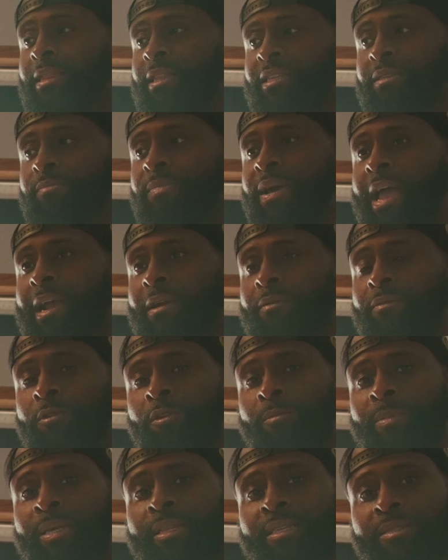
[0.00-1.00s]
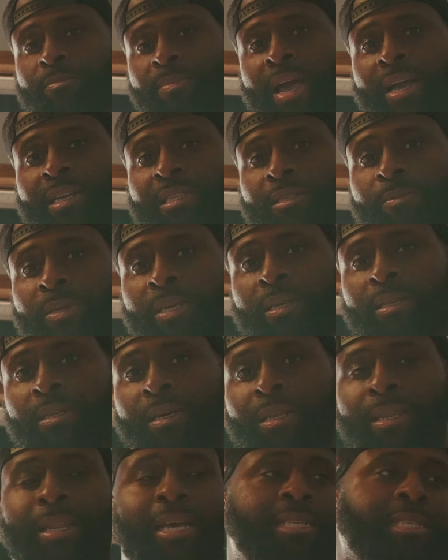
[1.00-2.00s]
this back room, in this back suite,
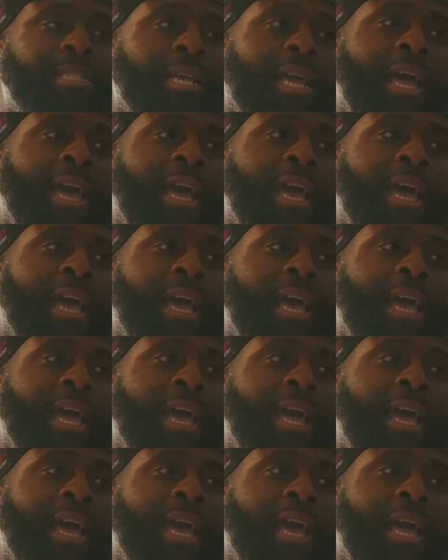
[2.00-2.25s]
unless they